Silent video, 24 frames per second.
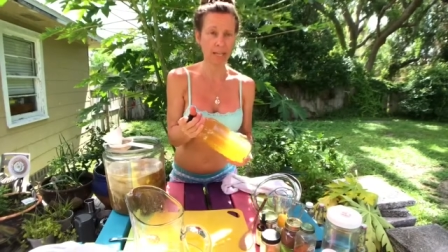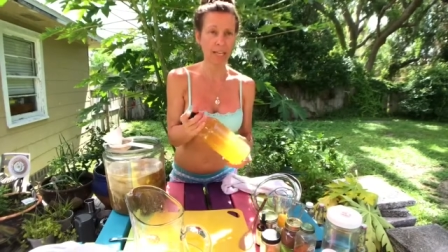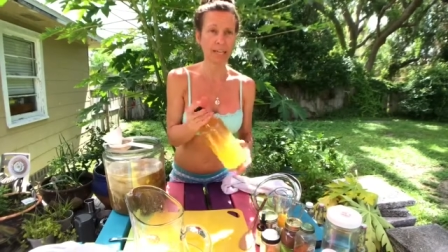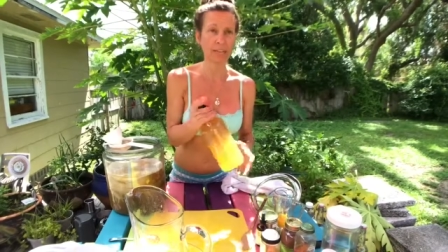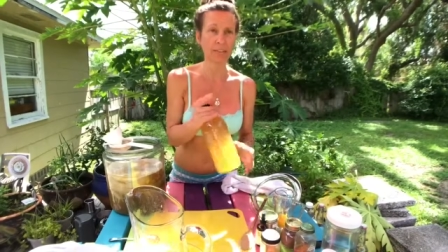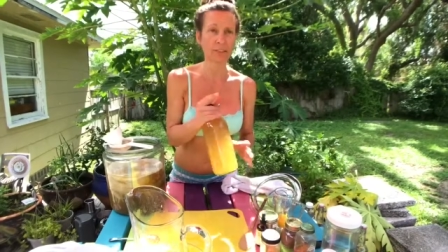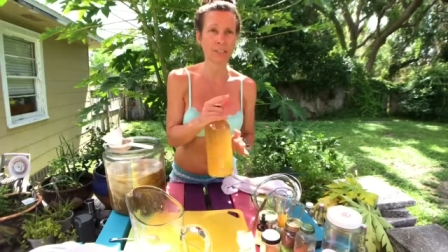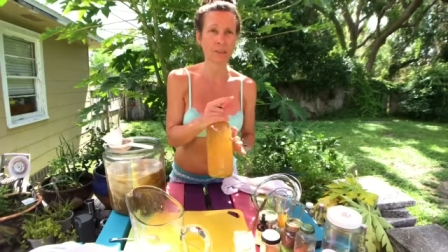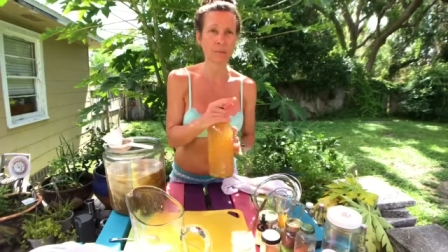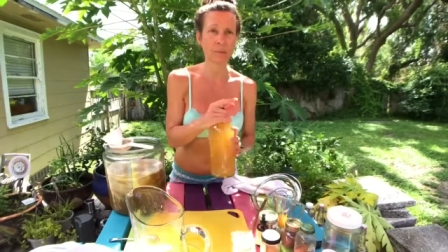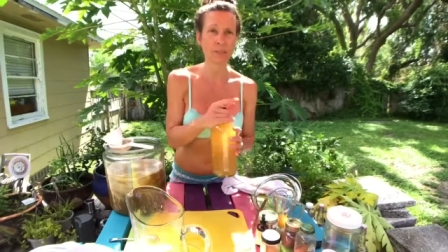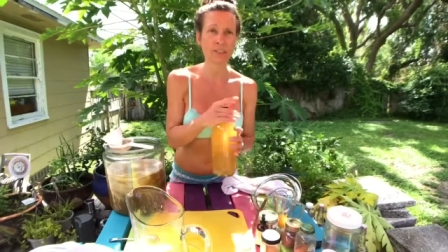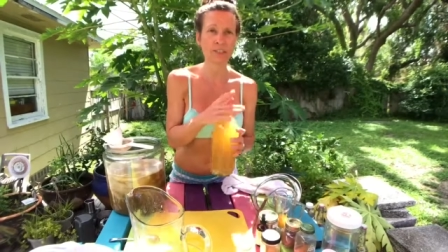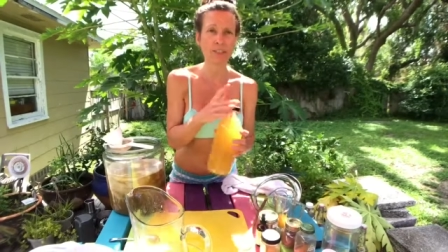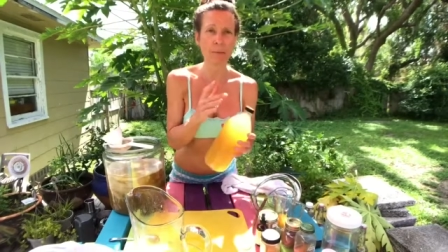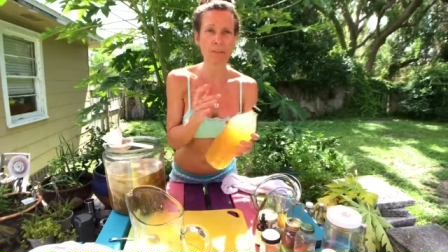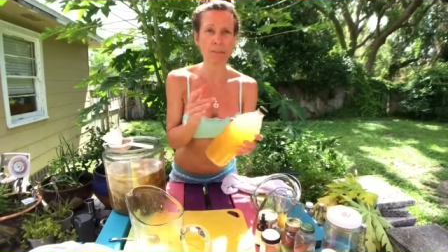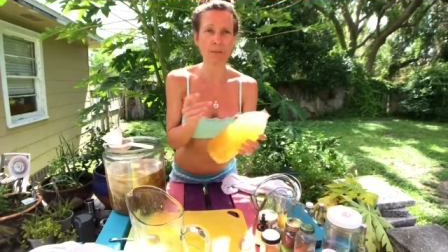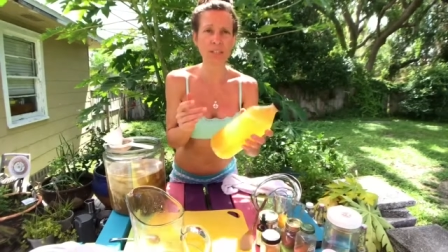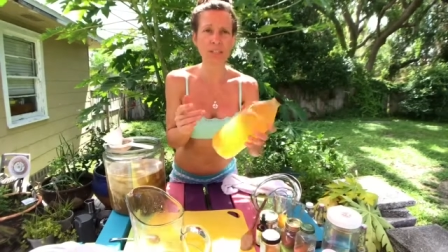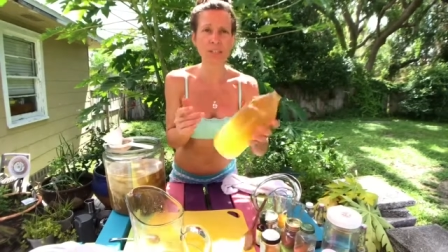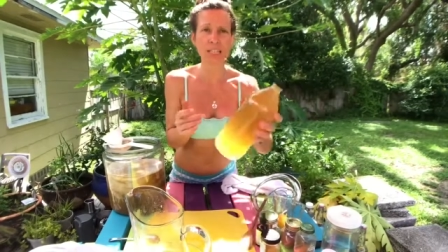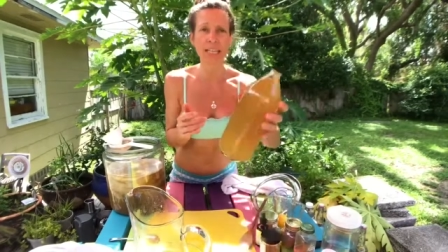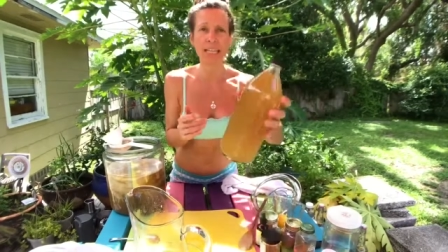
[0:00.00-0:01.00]
there there was
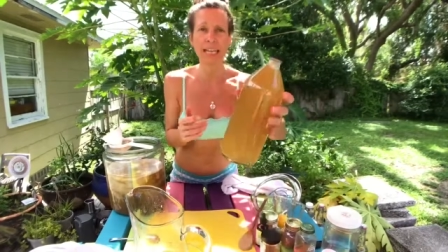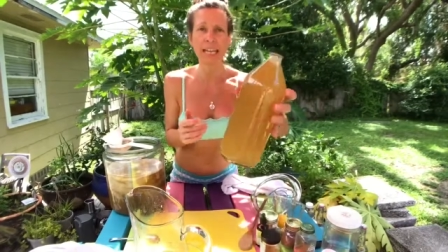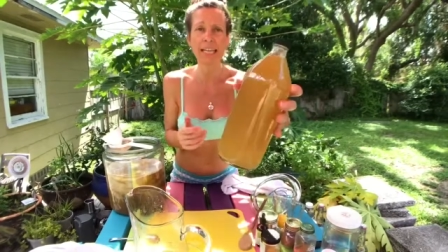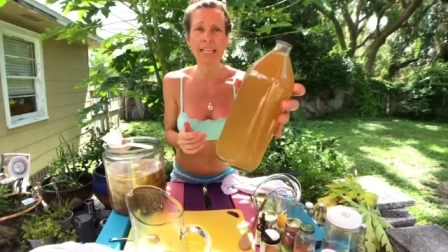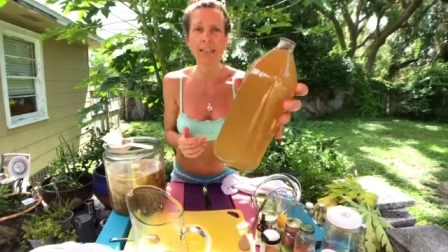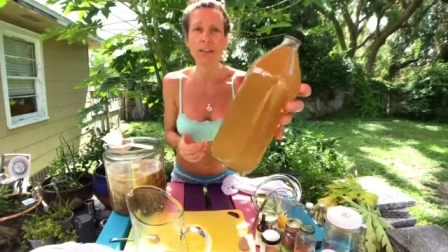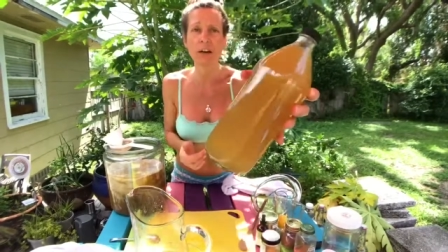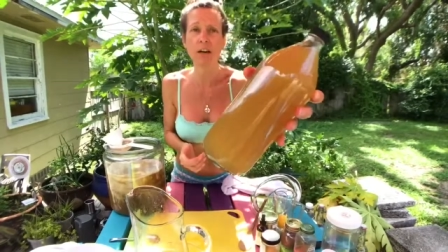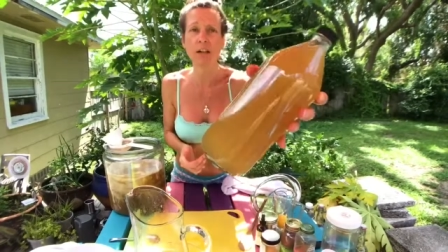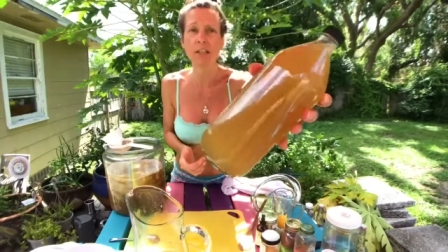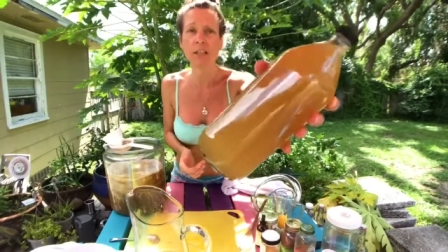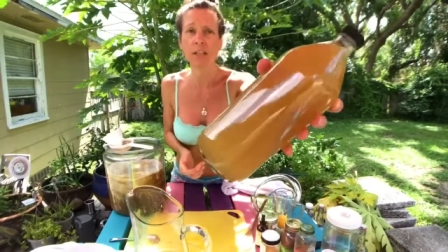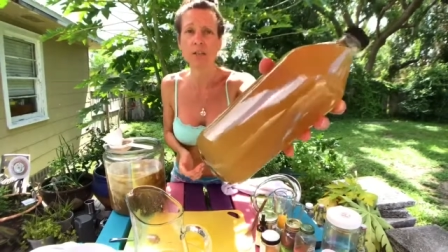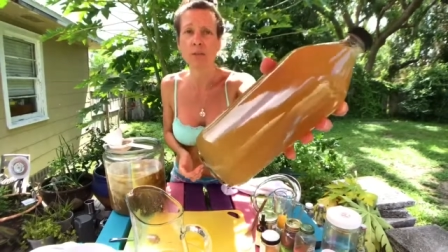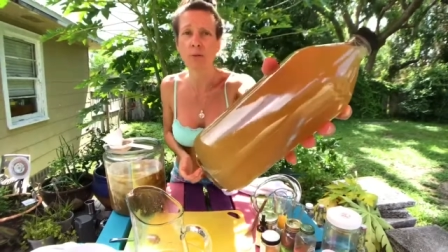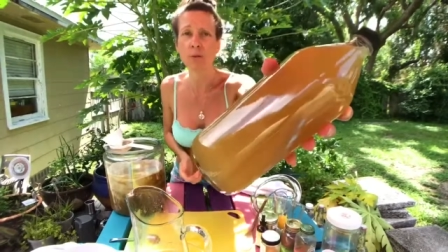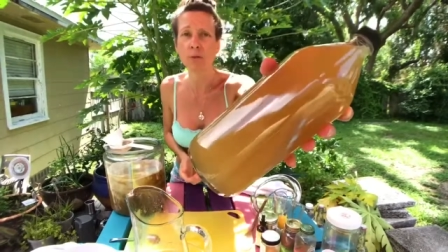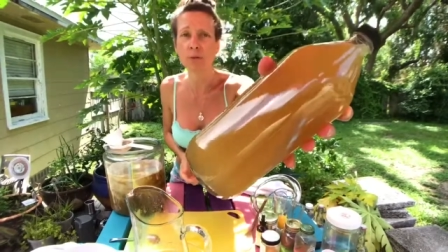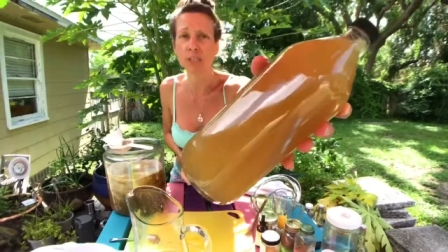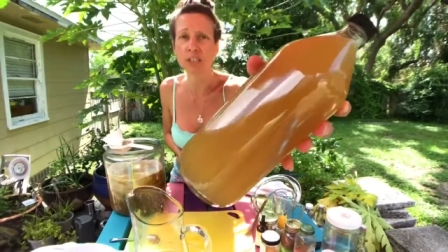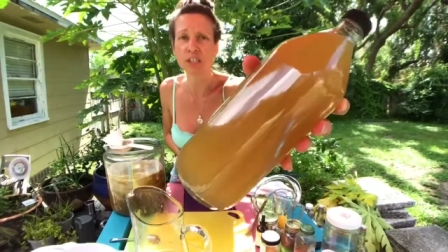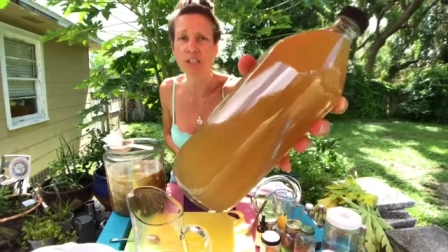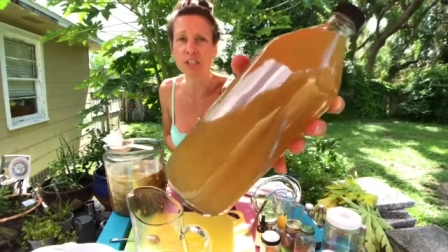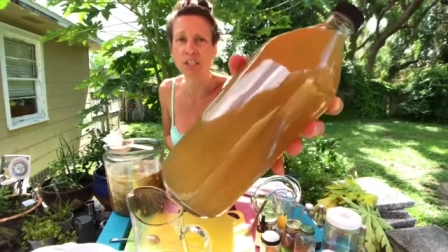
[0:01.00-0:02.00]
something that ate all our
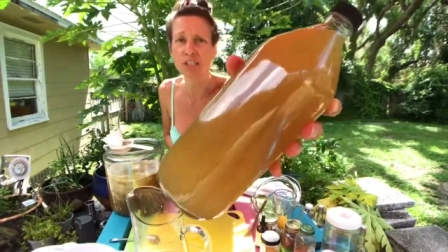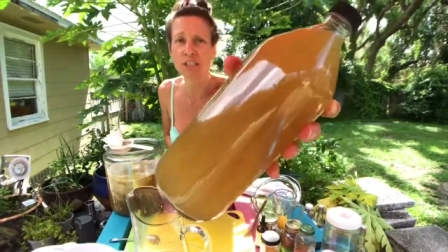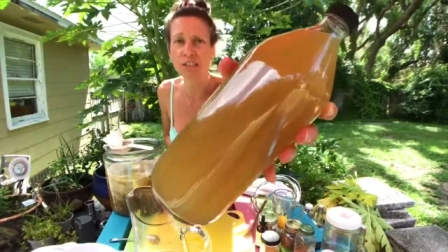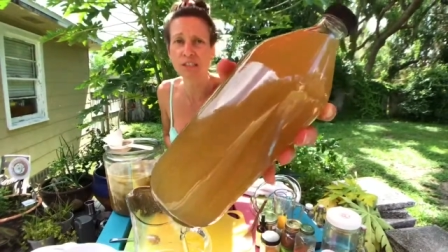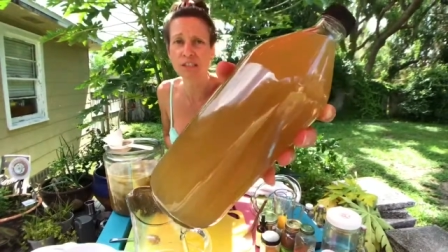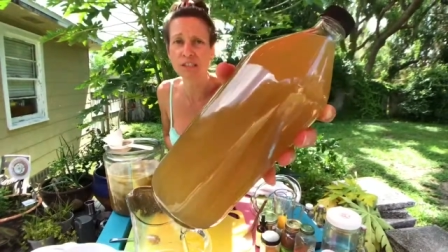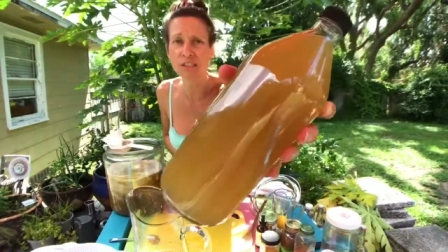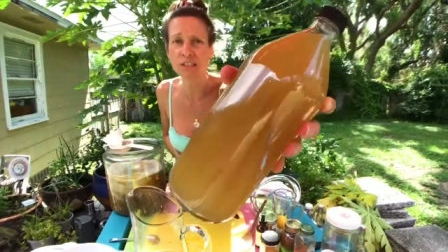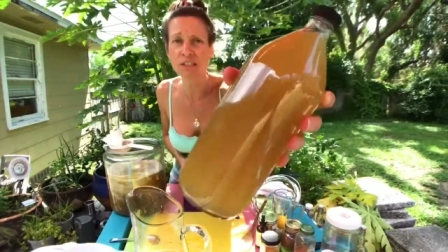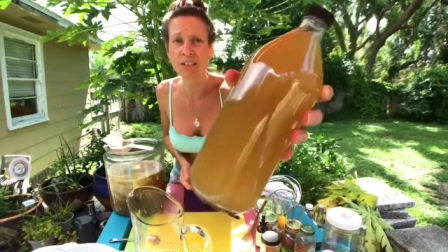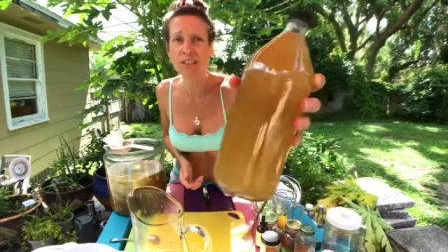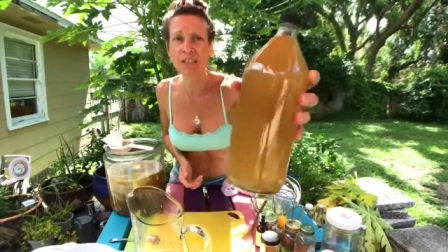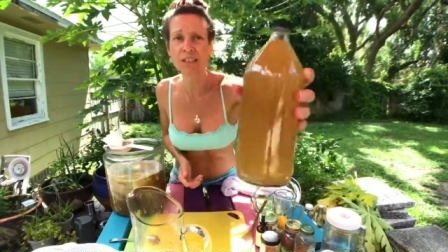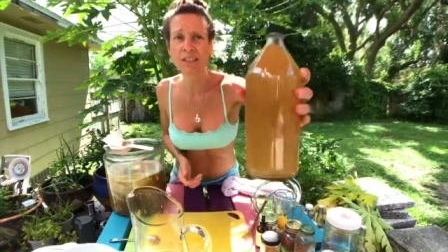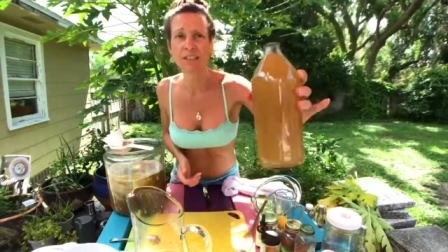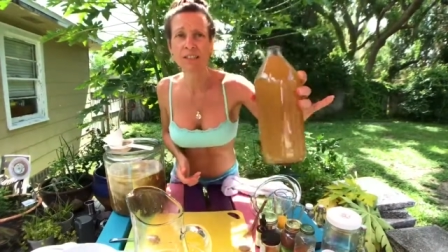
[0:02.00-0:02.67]
oranges.